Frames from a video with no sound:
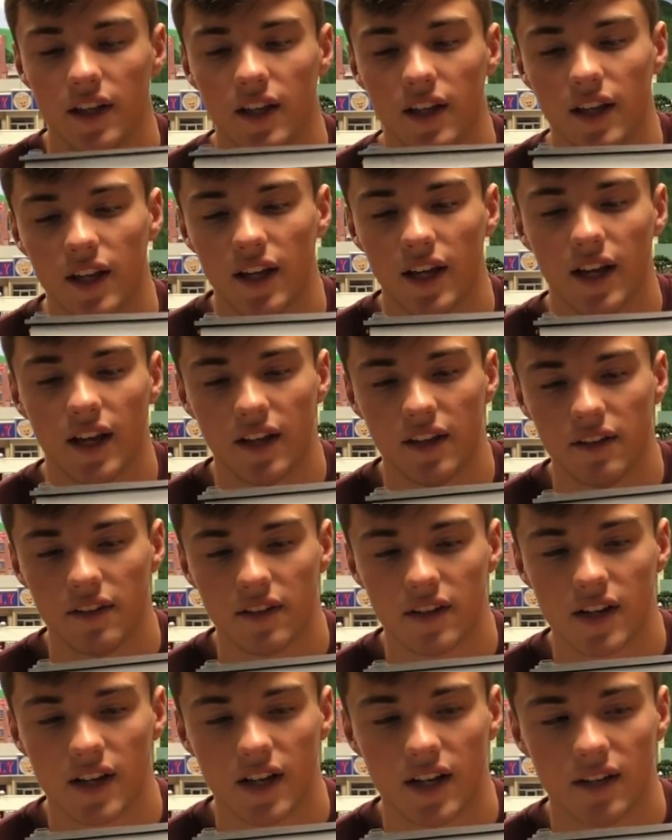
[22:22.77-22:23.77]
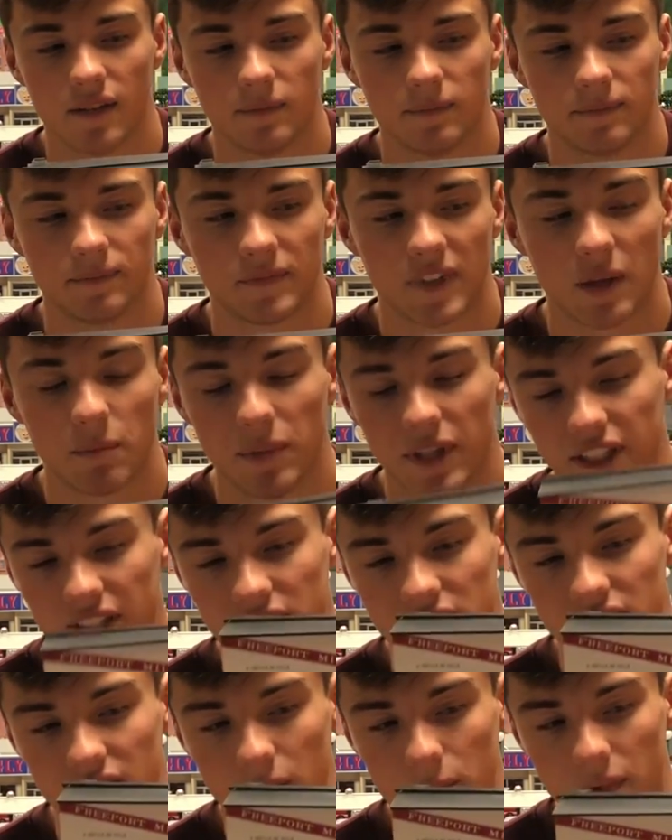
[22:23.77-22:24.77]
And I picked
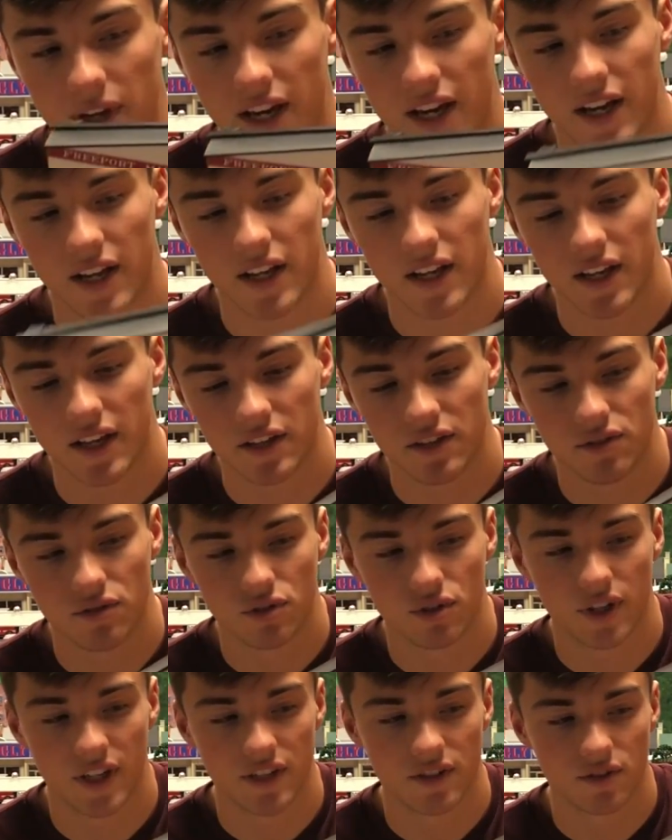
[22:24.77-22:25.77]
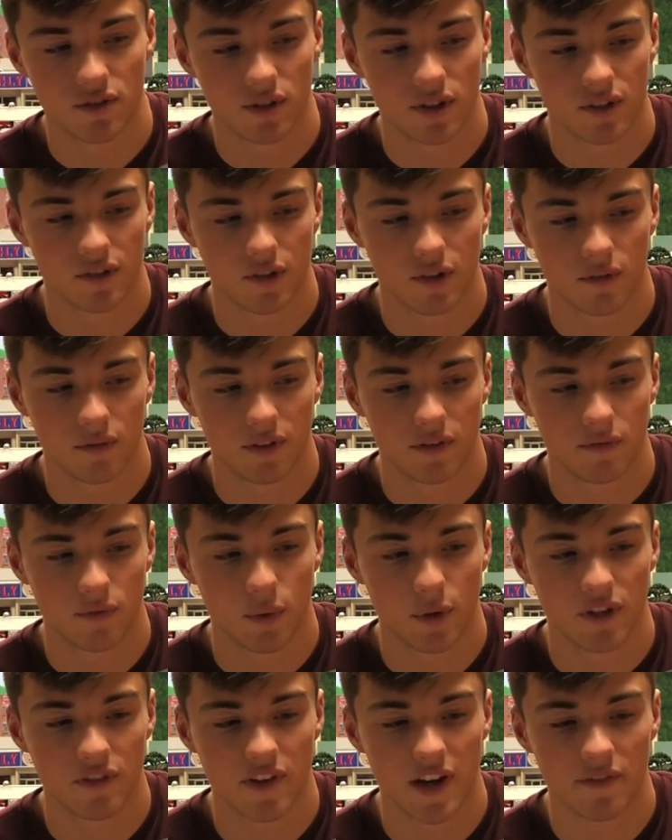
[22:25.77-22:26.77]
this up at a used train store along with
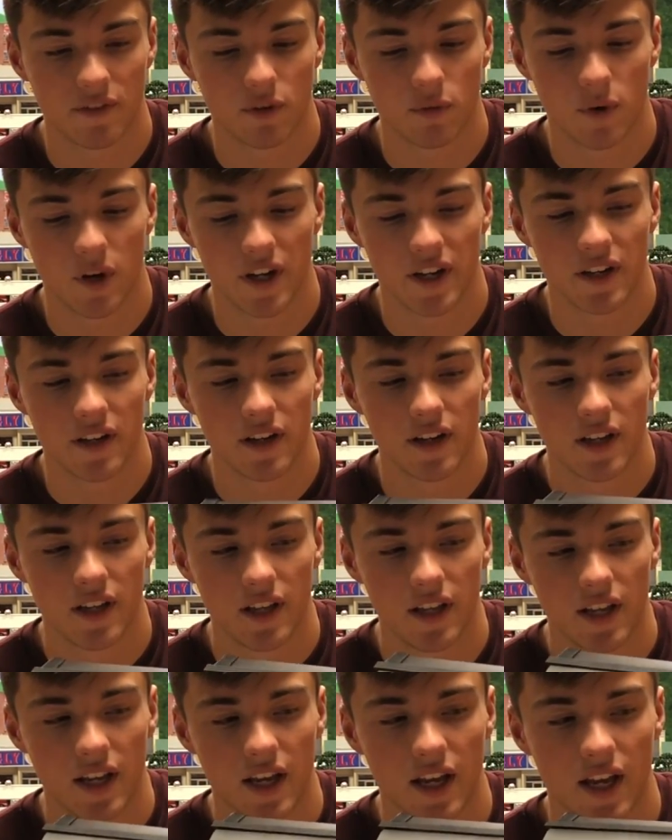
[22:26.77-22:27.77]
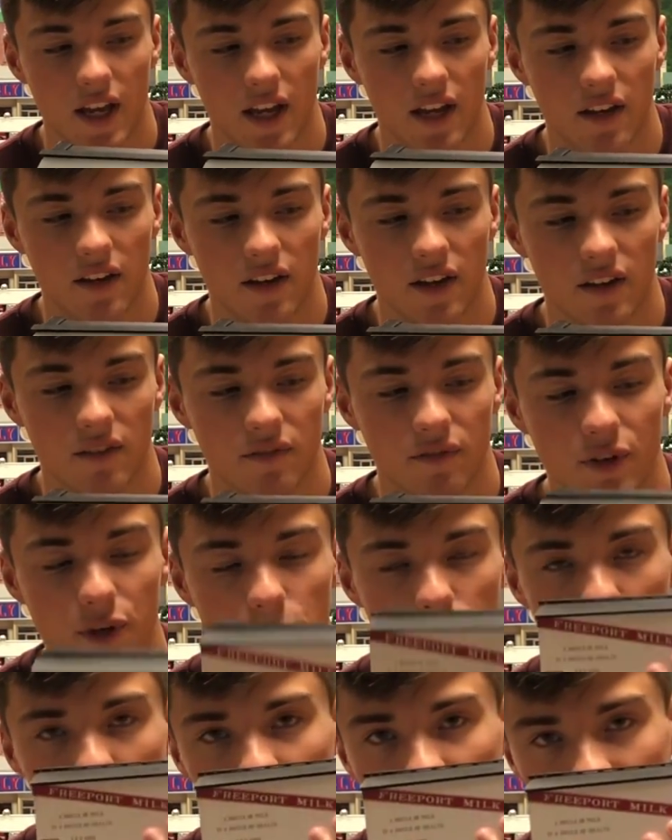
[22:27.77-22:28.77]
4501 and
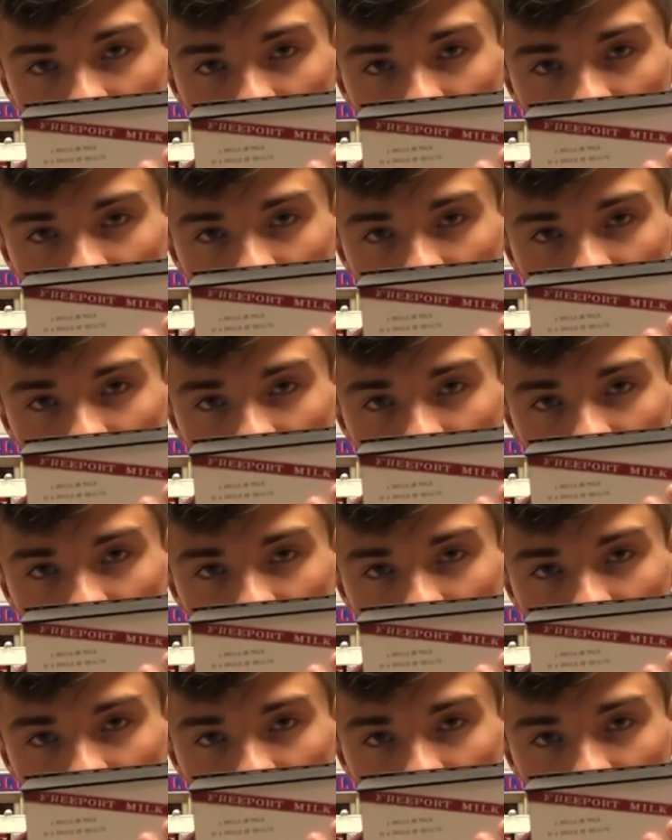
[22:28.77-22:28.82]
Freeport